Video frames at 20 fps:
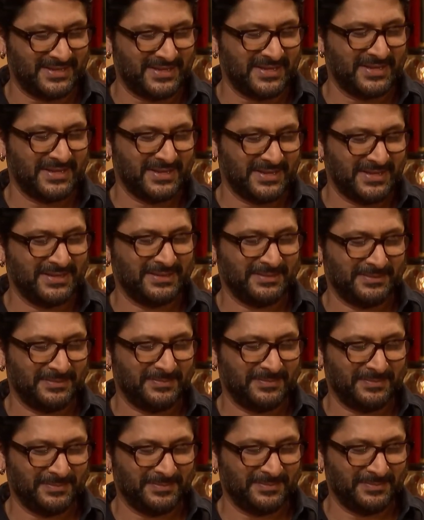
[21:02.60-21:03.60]
Please
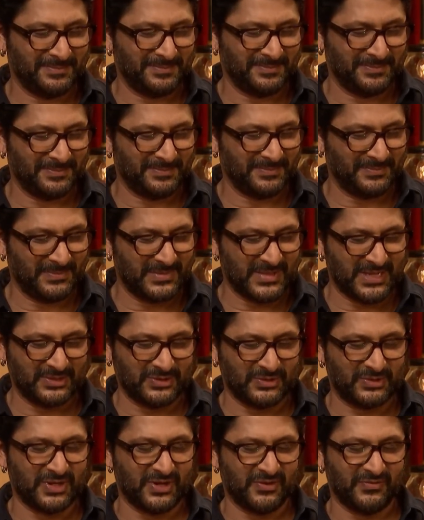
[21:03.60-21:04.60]

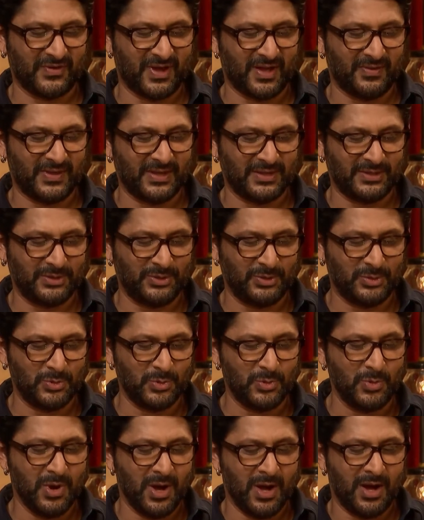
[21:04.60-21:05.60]
to certify that
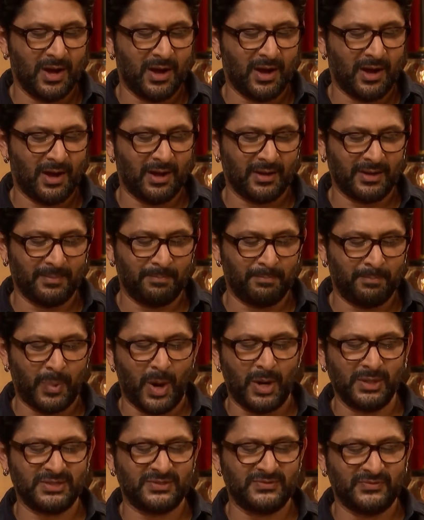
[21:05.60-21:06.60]
you are a
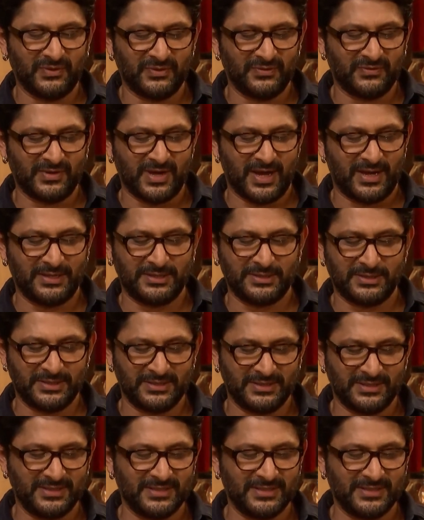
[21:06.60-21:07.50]
box full of characters in